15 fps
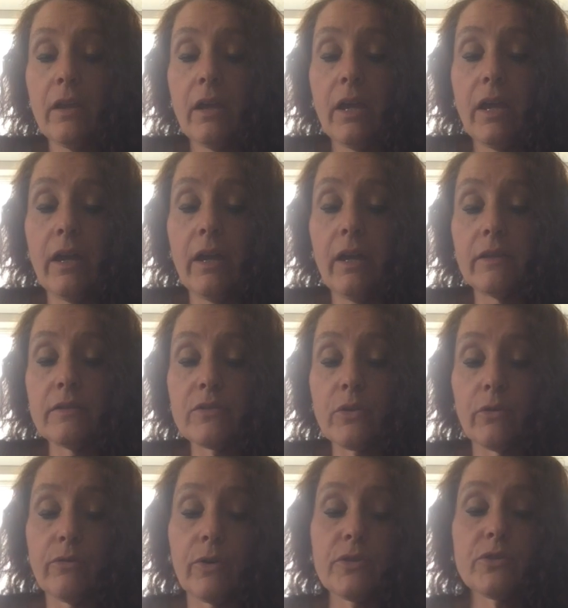and
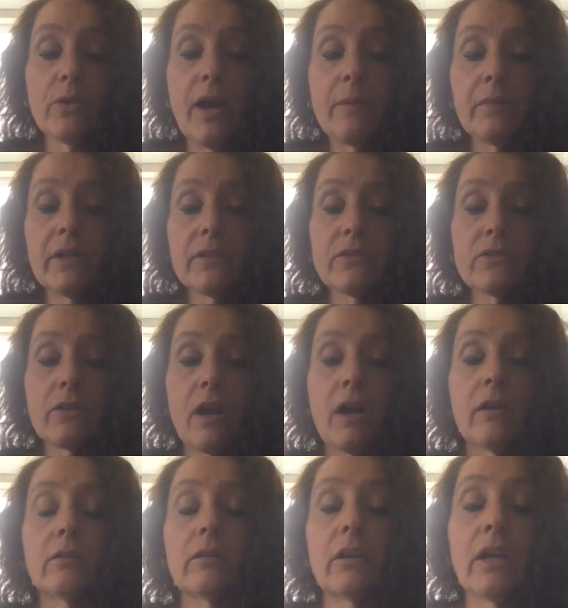so forth. So I'm going to
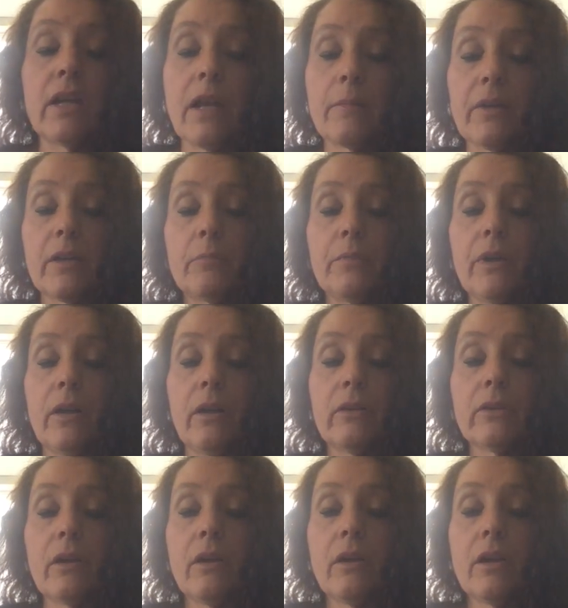start and I'm going to
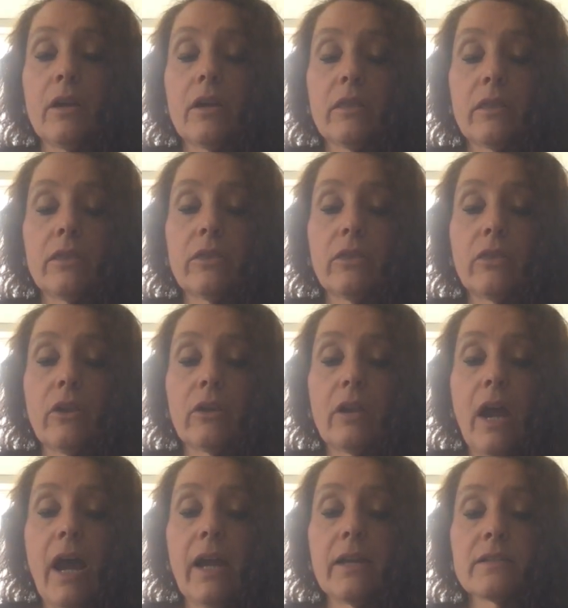build the
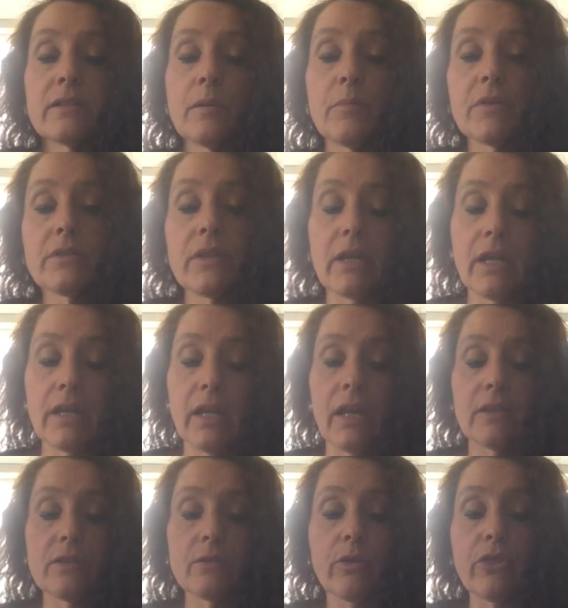highest numbers that I
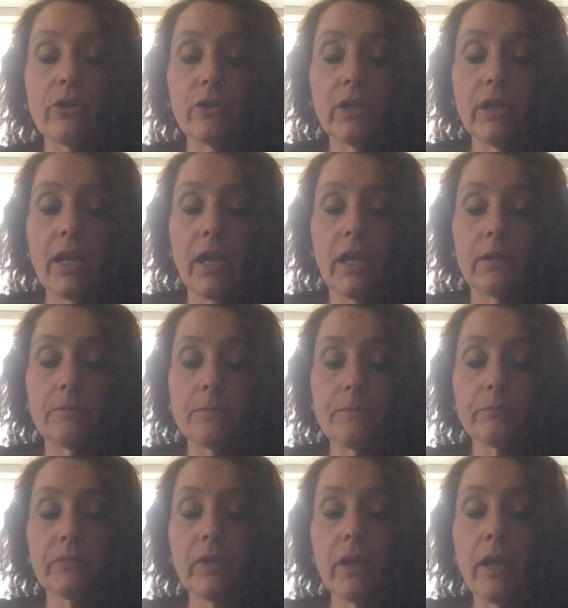can. So
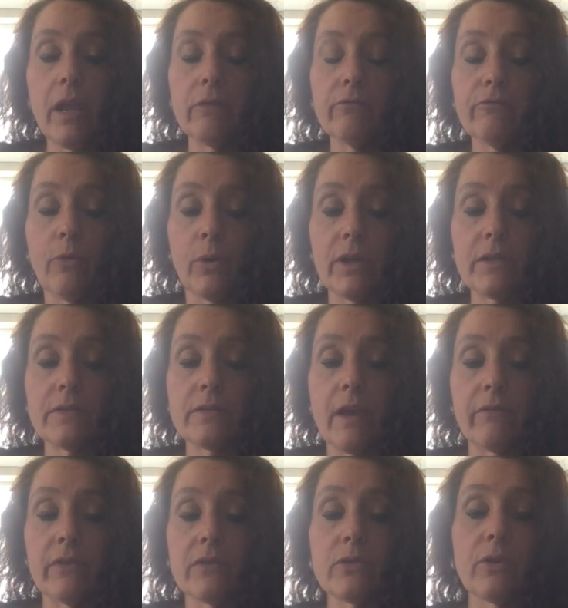38 and
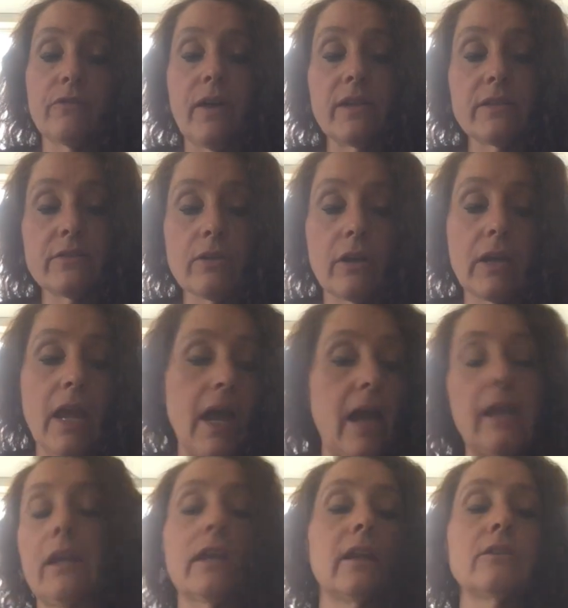47. So if I start
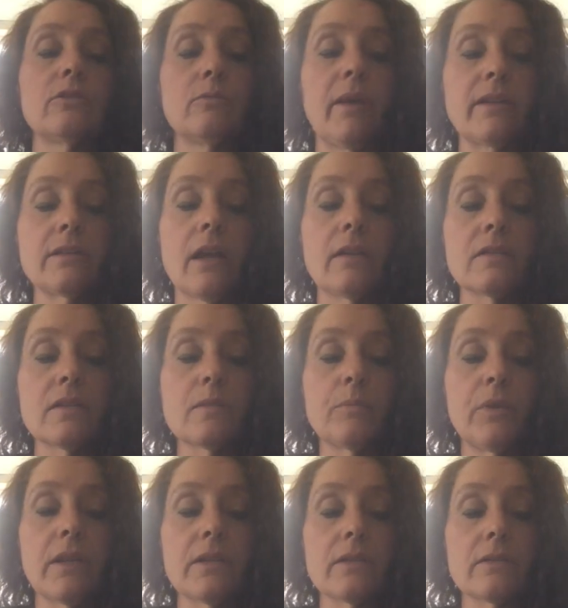adding and do my tens
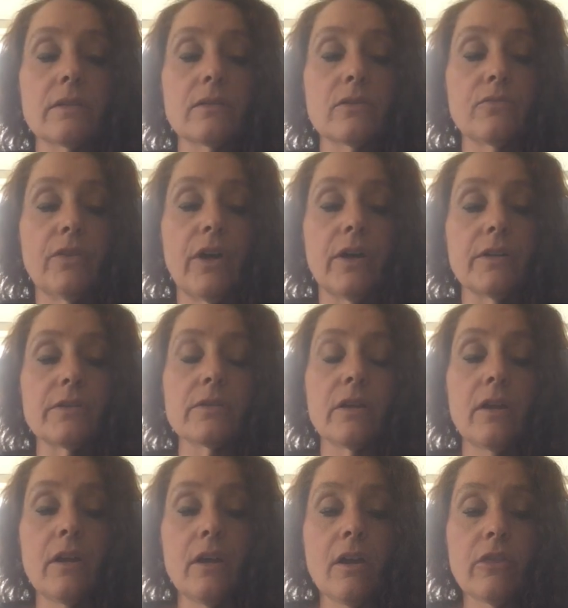places first,
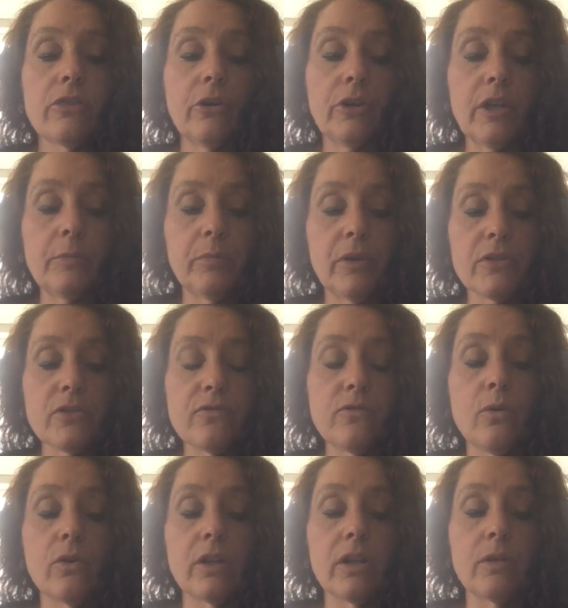30 plus
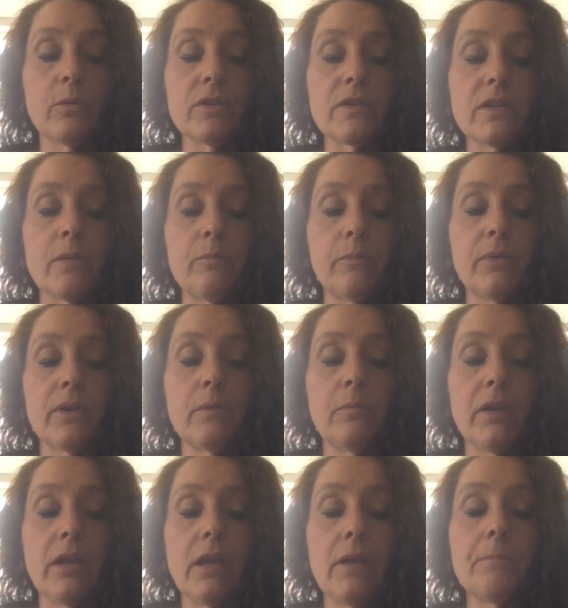40 would simply
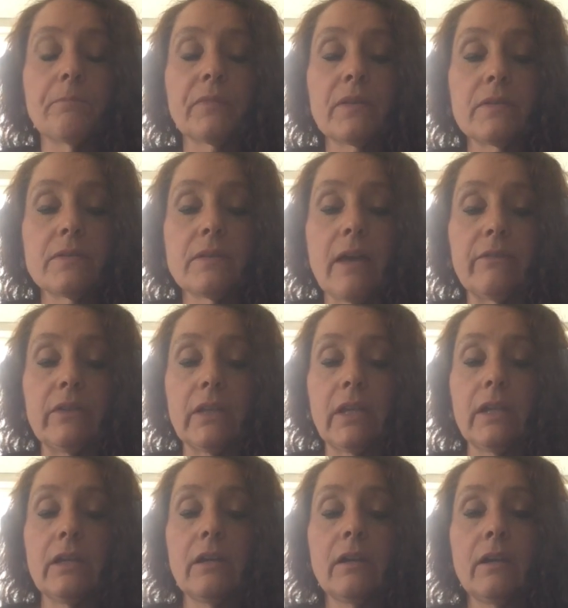be
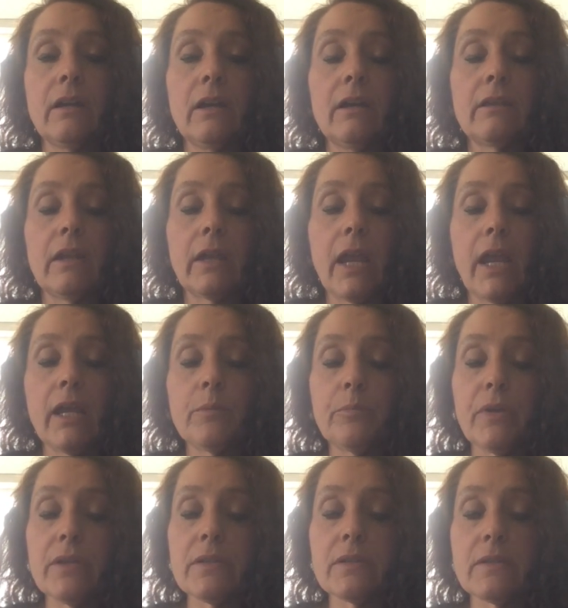70. And then 8
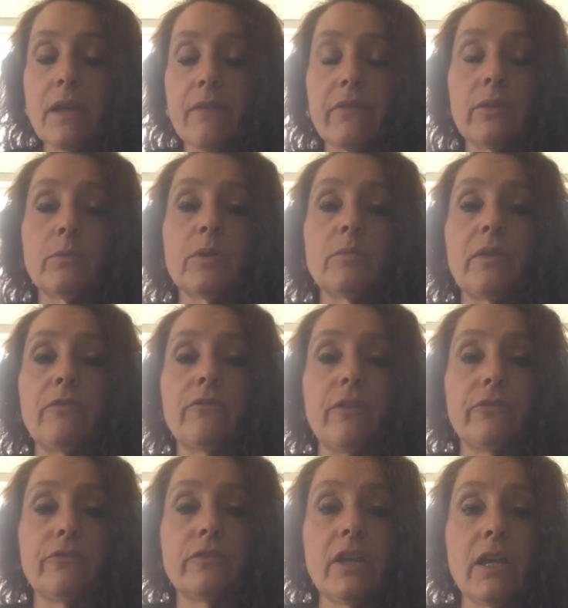plus 7 would be
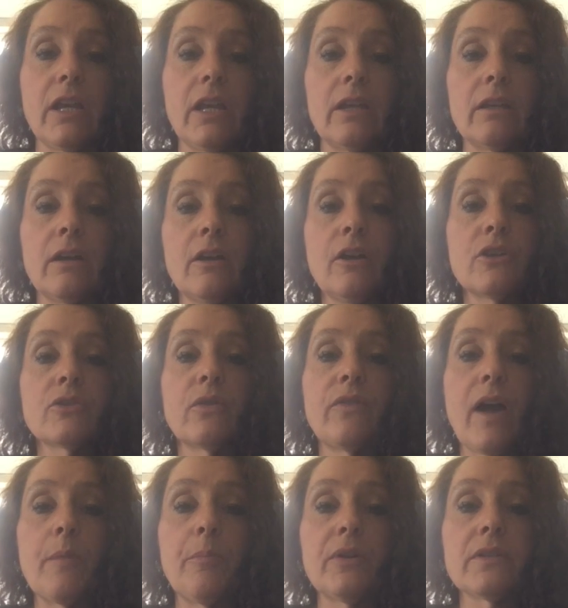15. So if
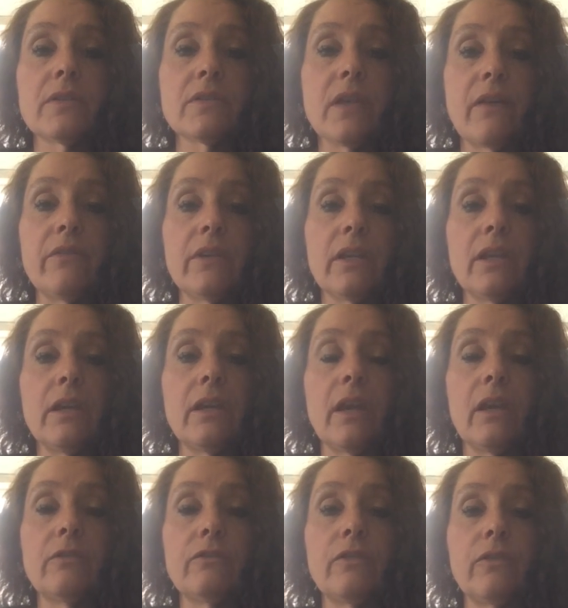I put 70
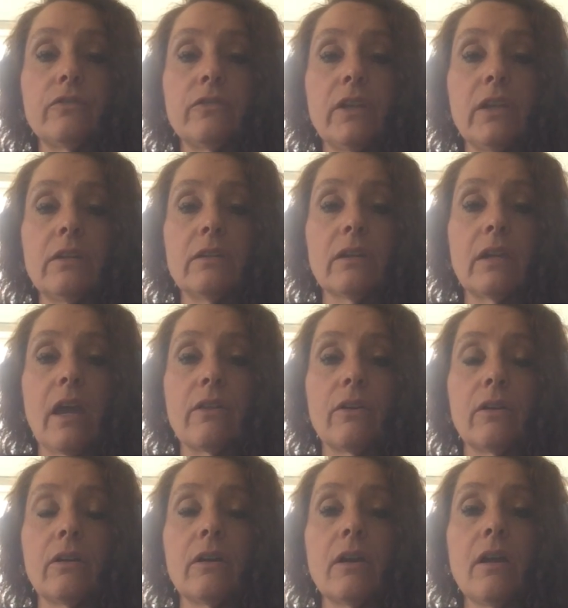and 15
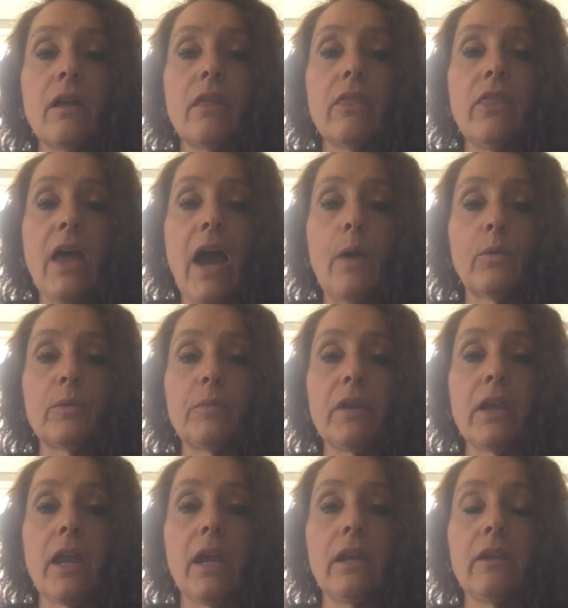together, that would
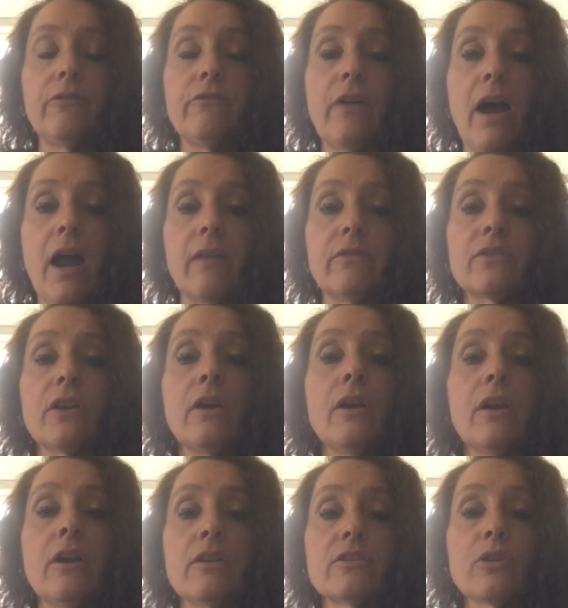be 85.
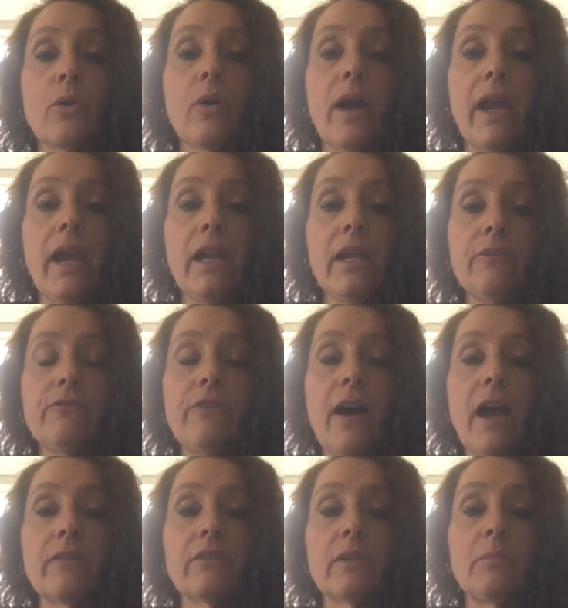So
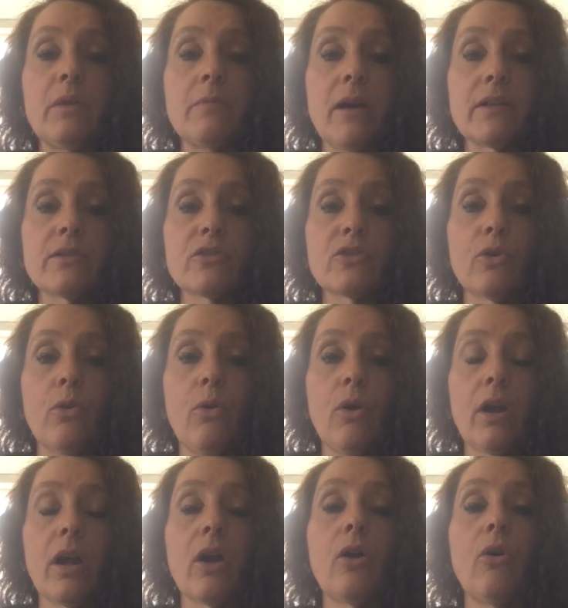85 could be my
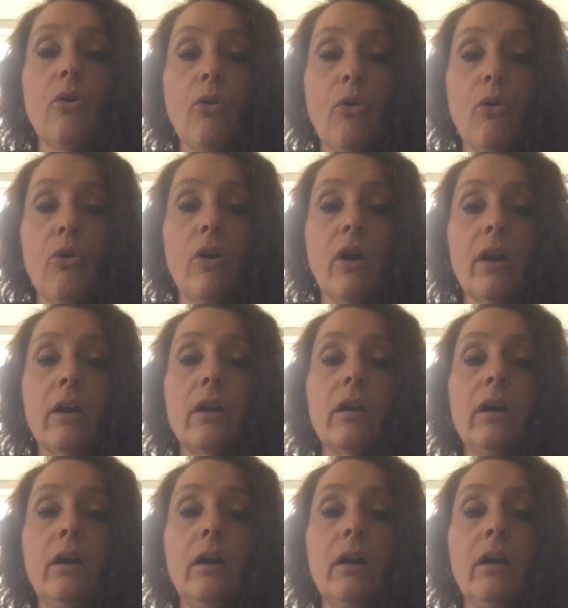score, or